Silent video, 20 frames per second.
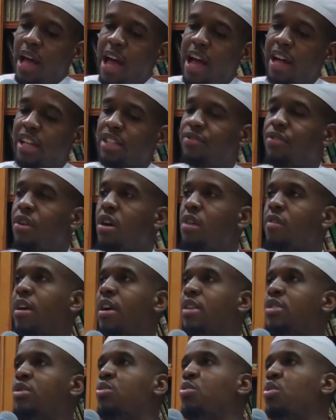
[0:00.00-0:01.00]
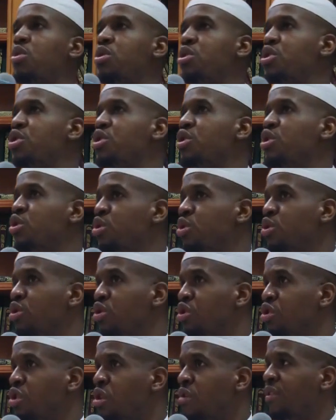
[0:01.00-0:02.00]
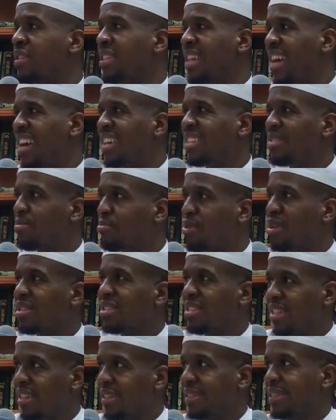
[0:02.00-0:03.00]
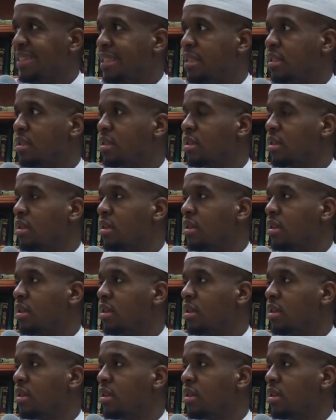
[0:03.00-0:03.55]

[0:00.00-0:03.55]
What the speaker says: As far as which service has precedence,